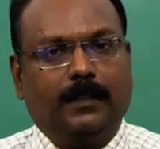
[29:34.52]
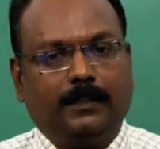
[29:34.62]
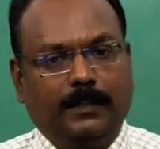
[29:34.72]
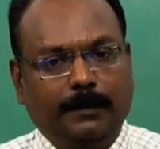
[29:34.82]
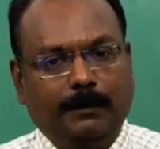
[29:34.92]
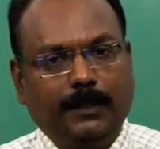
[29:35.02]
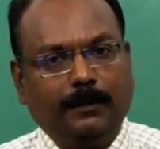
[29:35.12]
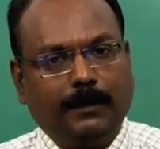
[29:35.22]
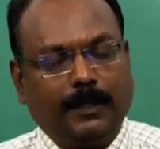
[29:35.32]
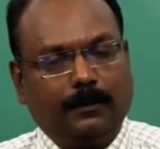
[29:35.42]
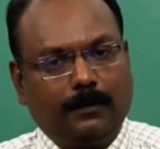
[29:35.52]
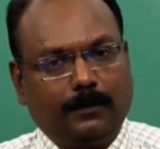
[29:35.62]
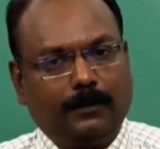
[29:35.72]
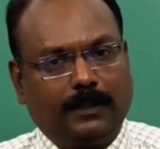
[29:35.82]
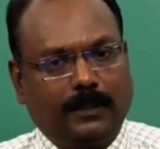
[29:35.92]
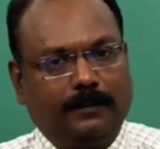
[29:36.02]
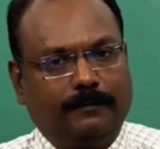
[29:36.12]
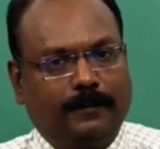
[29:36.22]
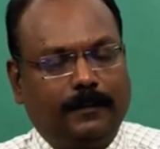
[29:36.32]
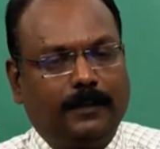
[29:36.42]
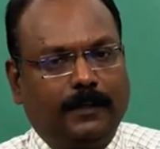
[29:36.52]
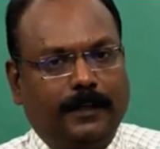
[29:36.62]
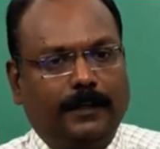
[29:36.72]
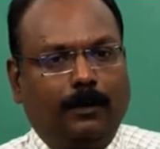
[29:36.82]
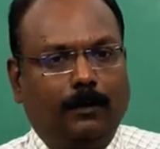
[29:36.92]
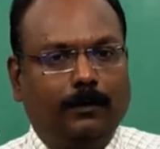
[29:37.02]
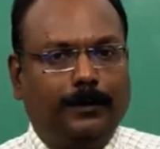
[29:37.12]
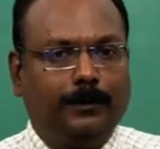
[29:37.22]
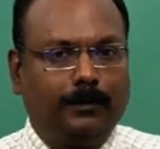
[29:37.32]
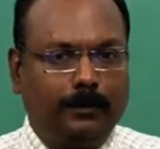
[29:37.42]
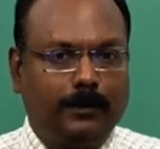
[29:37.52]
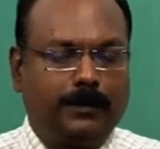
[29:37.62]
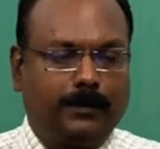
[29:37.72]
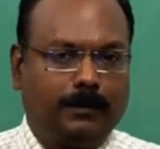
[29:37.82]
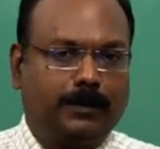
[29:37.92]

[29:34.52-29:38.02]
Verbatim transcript: And the same thing you can also tell the father like how could you do this?